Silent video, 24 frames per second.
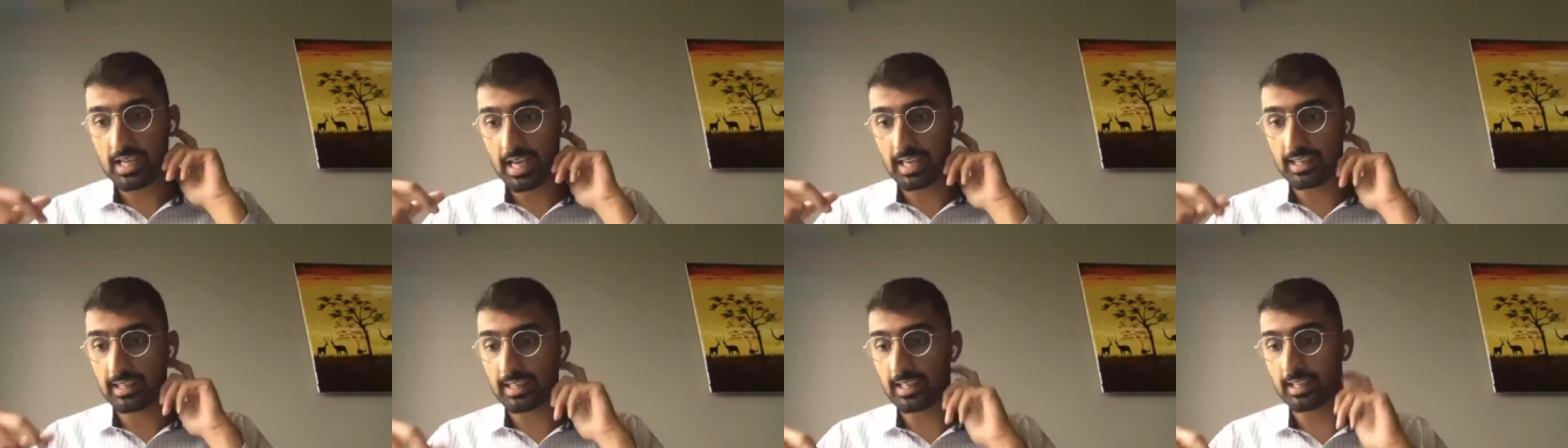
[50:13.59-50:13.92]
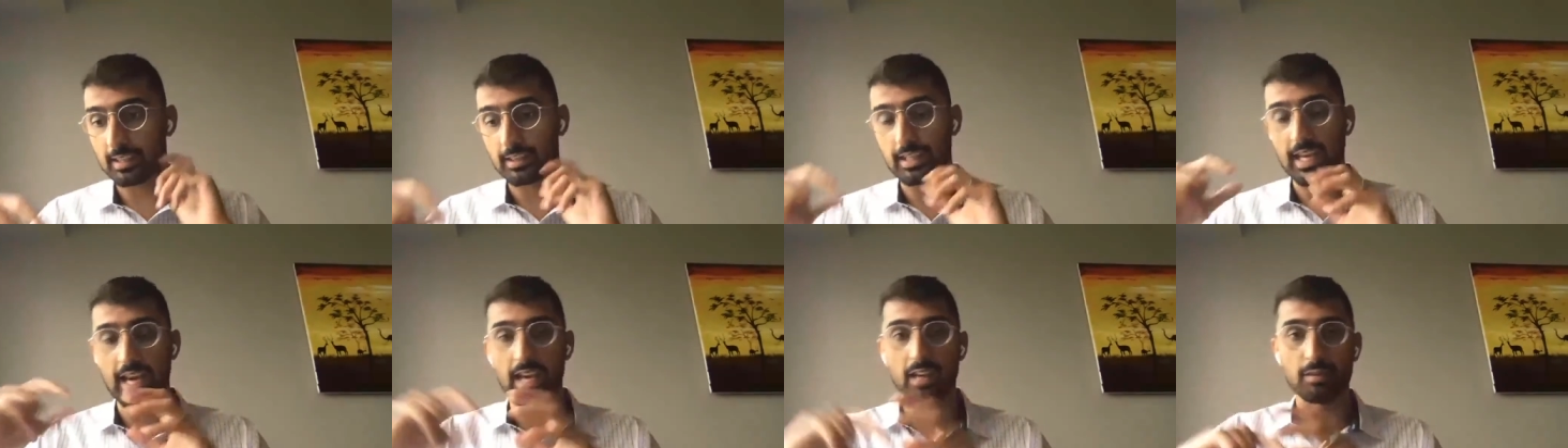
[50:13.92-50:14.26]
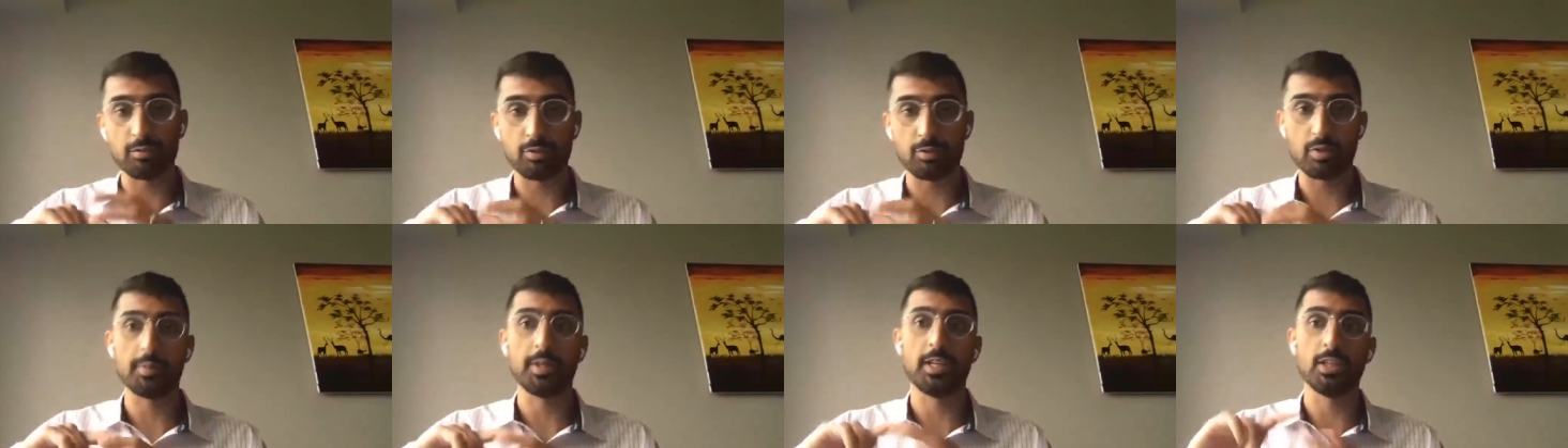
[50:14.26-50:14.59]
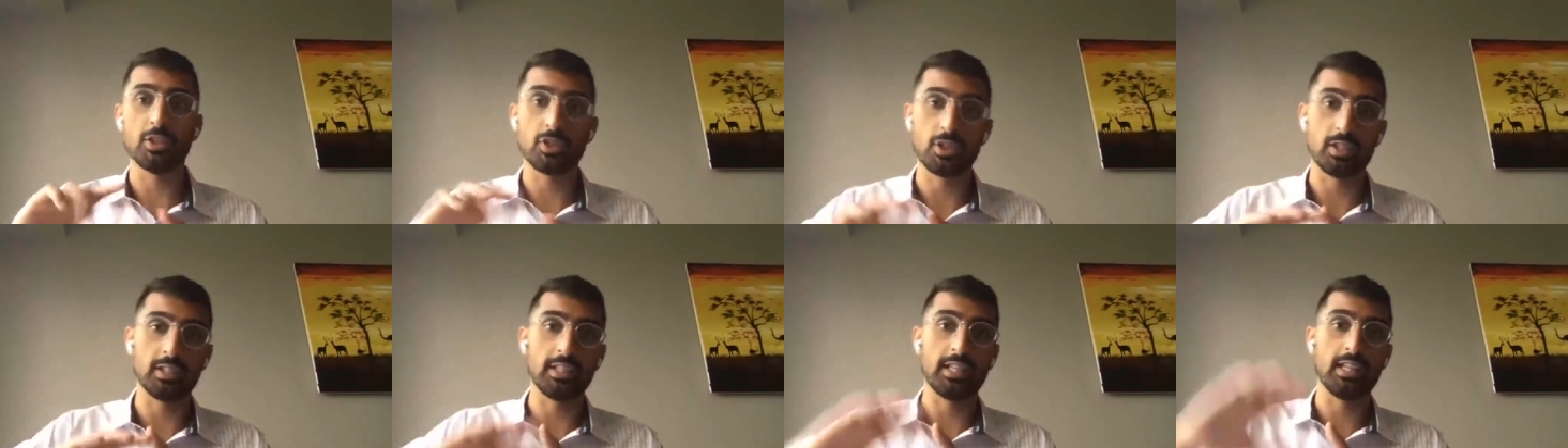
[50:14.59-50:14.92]
And then that
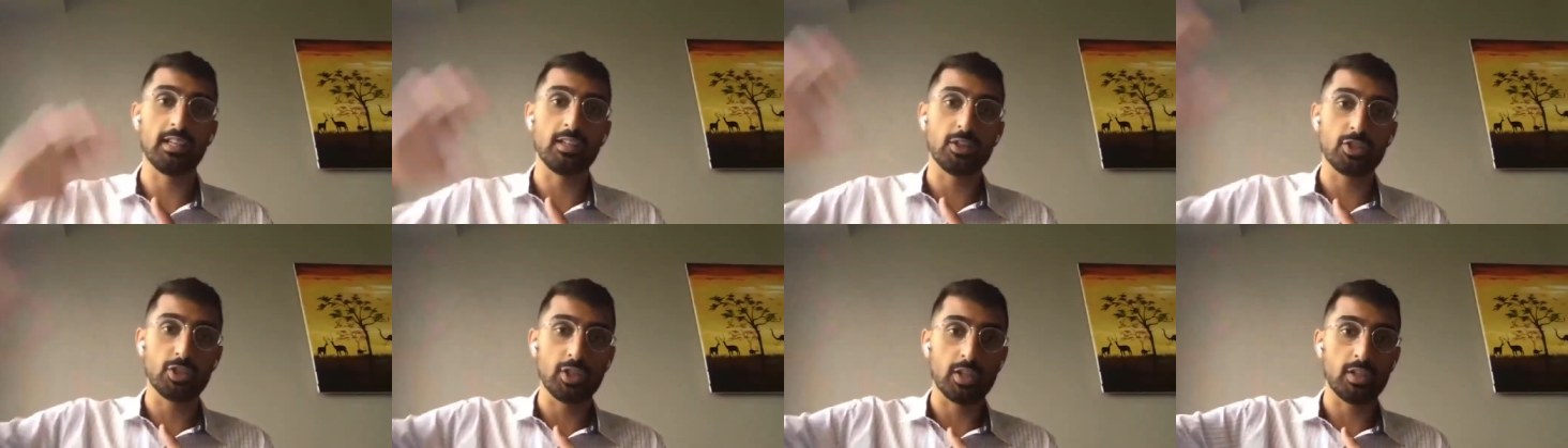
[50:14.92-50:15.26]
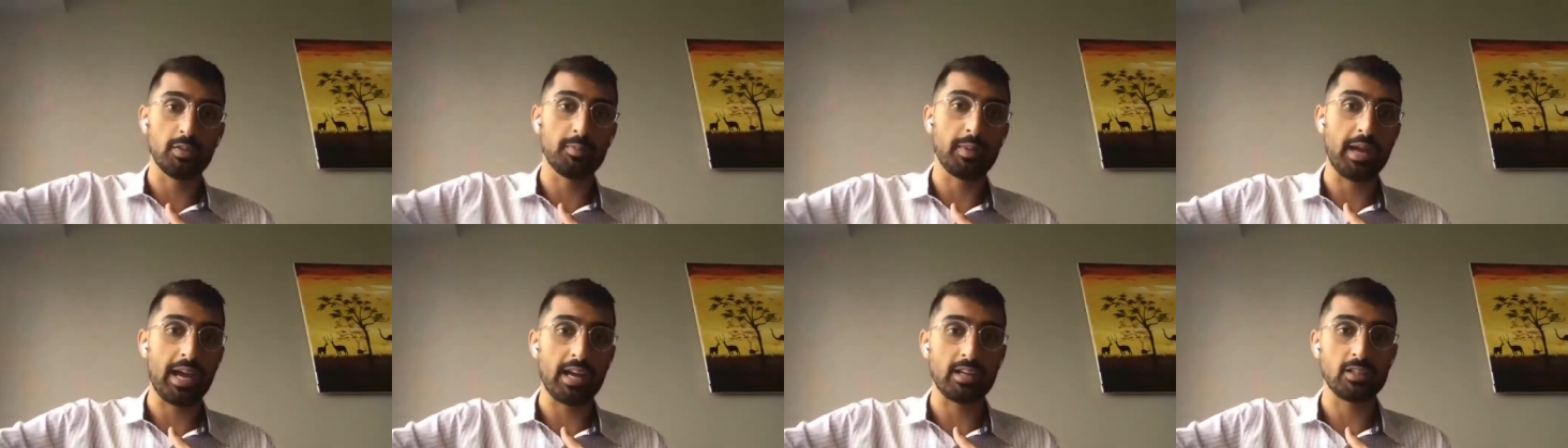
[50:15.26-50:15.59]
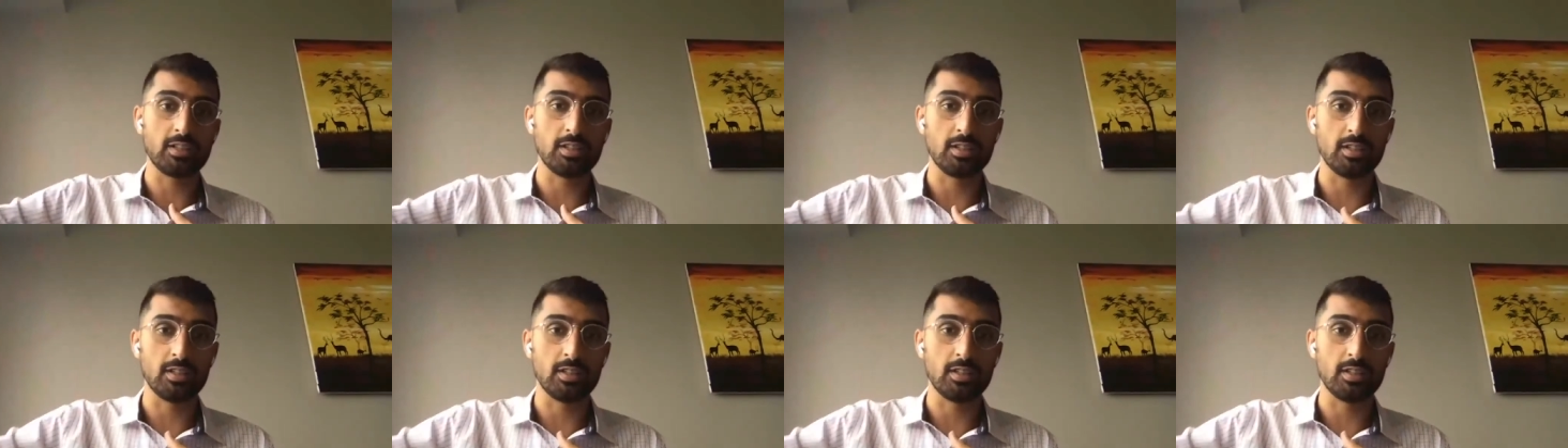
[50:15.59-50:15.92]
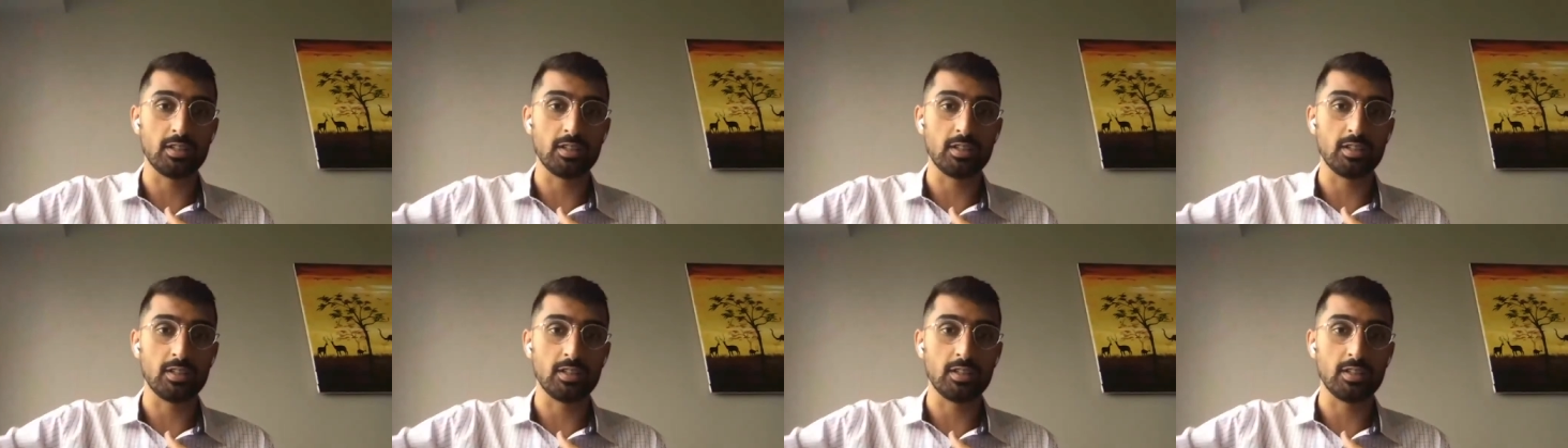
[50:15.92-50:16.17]
information getting shared back to the